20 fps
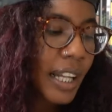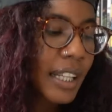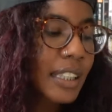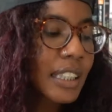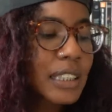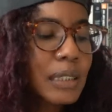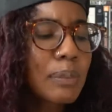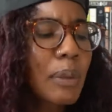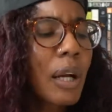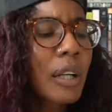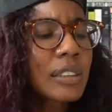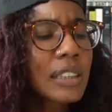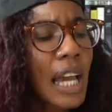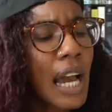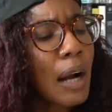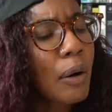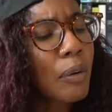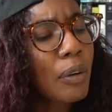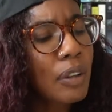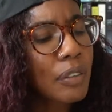The small
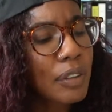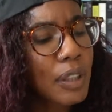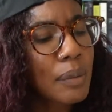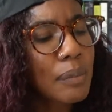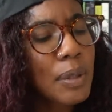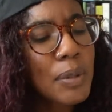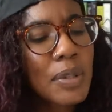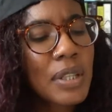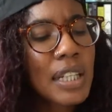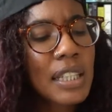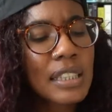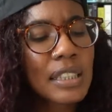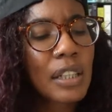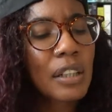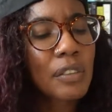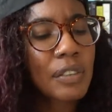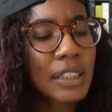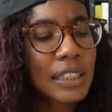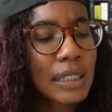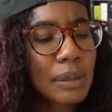tower of community
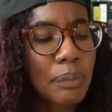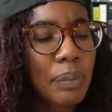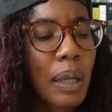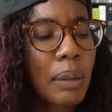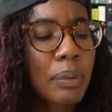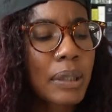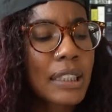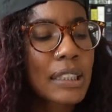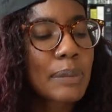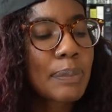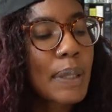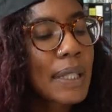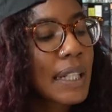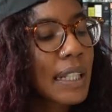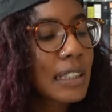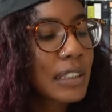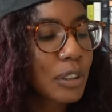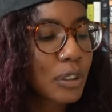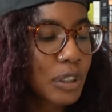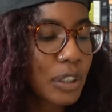service and public
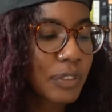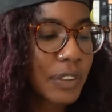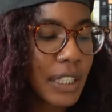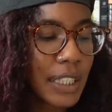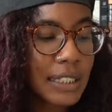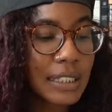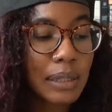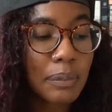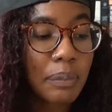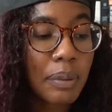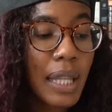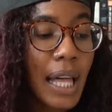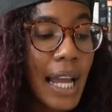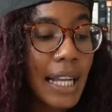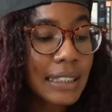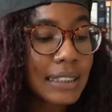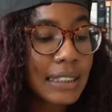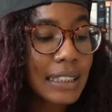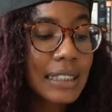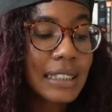speaking certificates and plaques